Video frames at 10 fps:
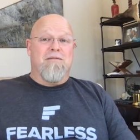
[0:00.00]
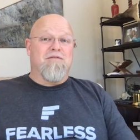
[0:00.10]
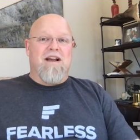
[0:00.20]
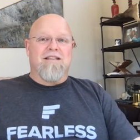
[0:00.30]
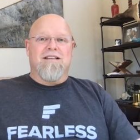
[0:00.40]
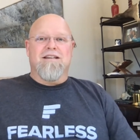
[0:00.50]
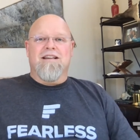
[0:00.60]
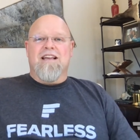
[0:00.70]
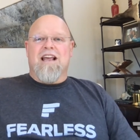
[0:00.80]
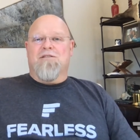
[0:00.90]
In fact,
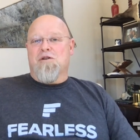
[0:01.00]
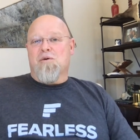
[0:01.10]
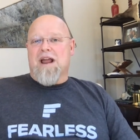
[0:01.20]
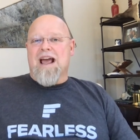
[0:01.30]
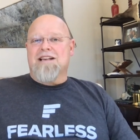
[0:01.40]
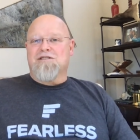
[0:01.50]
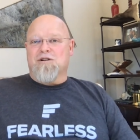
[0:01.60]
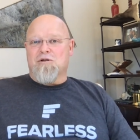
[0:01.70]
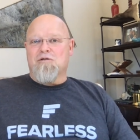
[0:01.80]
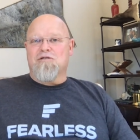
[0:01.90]
if you were to ask the
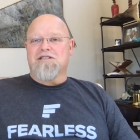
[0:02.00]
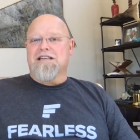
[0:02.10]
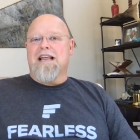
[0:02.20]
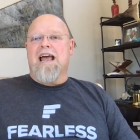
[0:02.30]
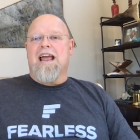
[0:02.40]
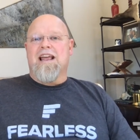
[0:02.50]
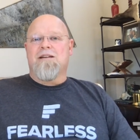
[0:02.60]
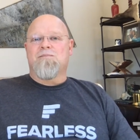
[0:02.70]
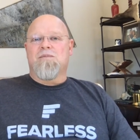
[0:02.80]
girls today